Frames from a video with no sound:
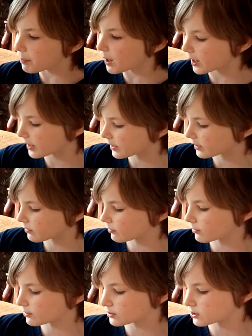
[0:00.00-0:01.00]
But
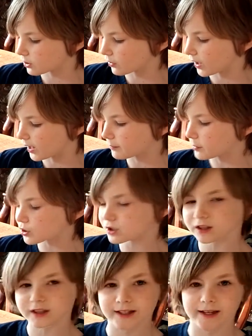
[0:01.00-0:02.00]
so I
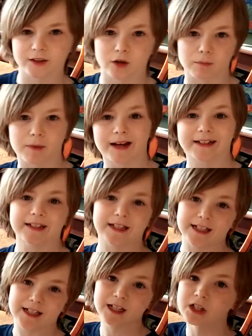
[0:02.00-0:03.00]
mostly land on my
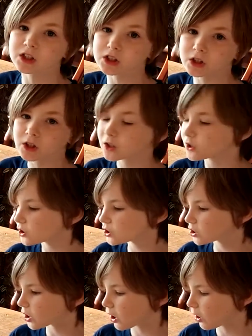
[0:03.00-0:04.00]
knees.
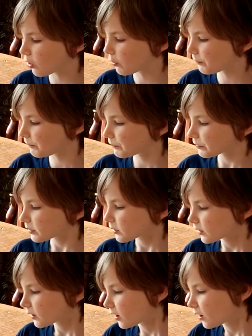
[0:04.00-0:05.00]
So
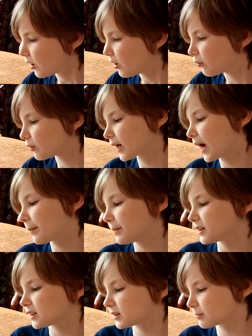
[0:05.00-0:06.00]
what
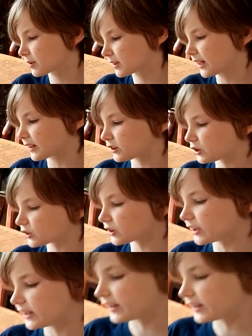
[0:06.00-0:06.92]
happens is it protects your